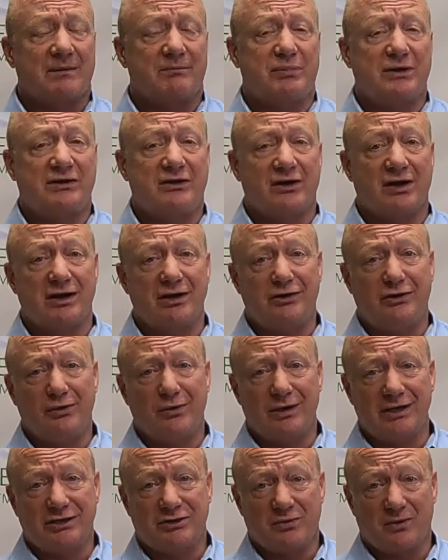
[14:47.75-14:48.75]
but they're going to
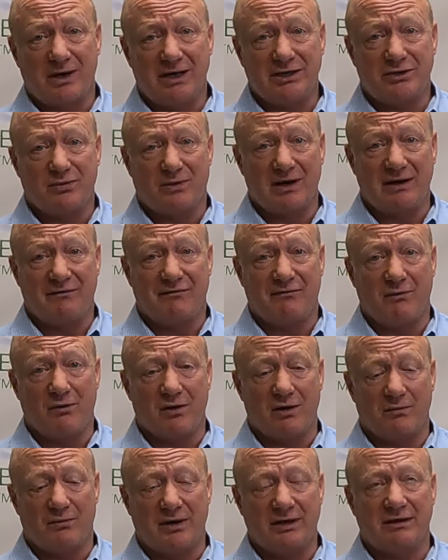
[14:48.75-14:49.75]
do it in
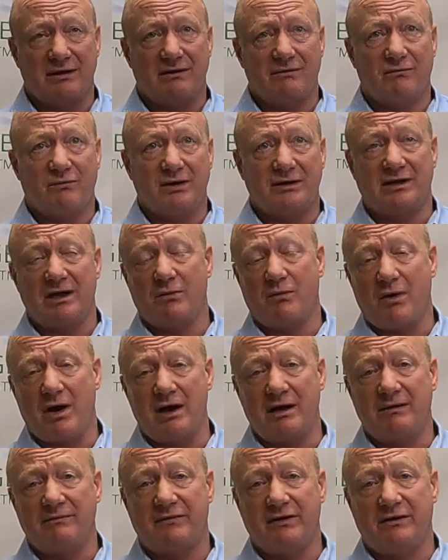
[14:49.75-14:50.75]
2024. What they
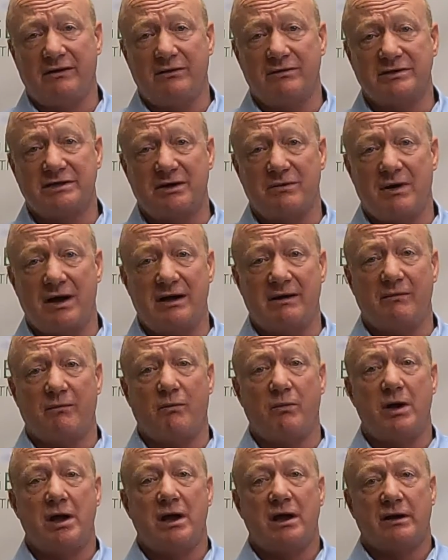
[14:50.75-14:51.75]
want him to do is they want
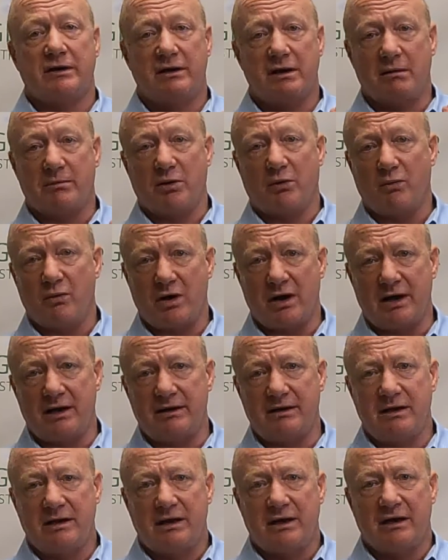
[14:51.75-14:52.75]
him, number
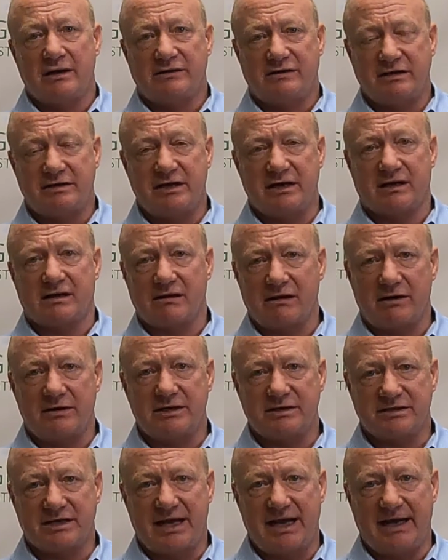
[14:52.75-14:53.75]
one, to declare
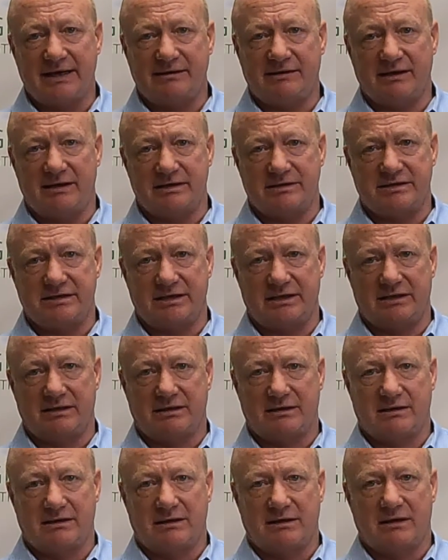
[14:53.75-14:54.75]
his candidacy
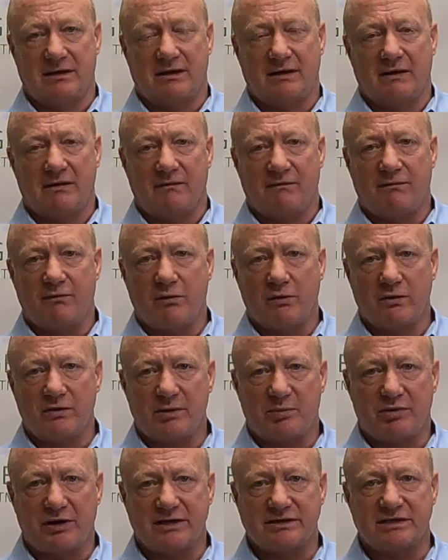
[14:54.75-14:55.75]
for
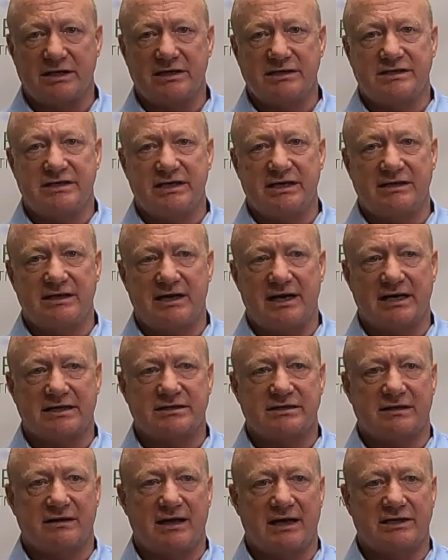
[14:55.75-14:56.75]
the presidency in the
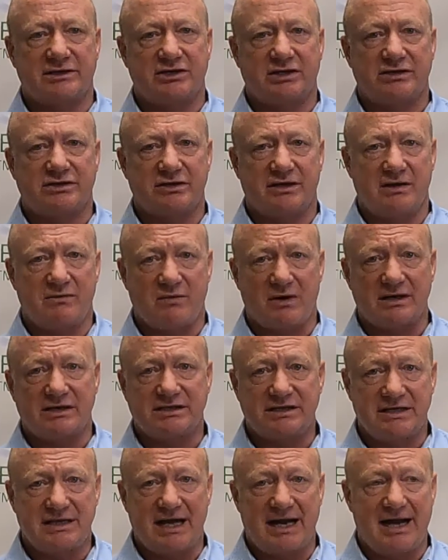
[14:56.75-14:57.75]
next election. So they want
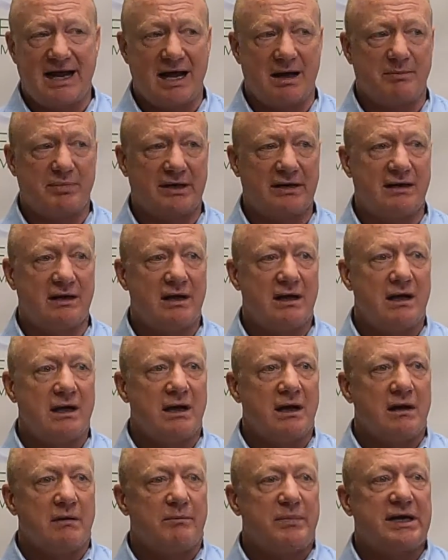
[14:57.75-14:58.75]
to see that happen
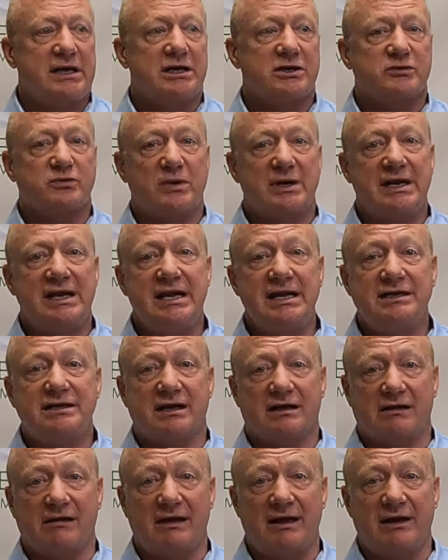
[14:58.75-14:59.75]
Because when he
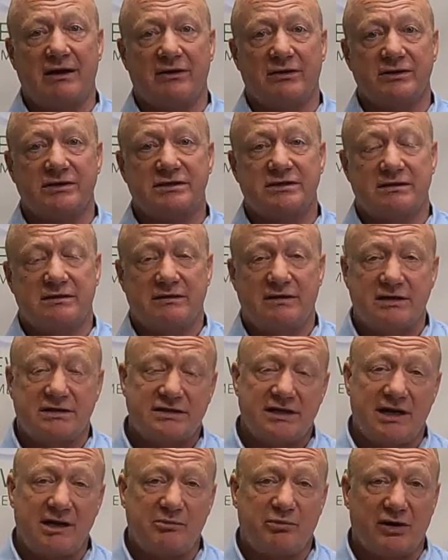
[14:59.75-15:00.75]
declares, the
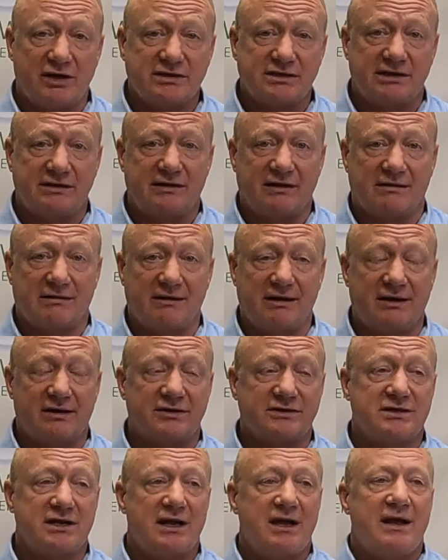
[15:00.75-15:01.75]
sitting president
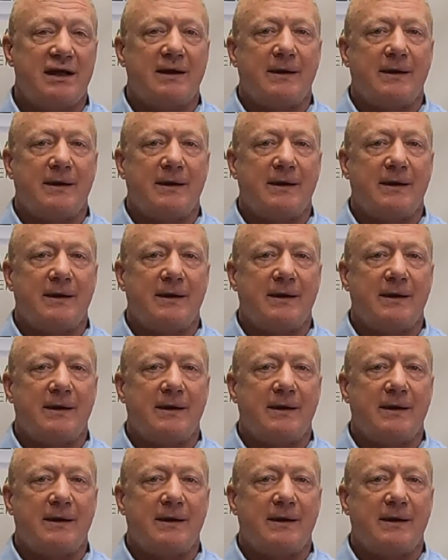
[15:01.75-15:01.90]
declares,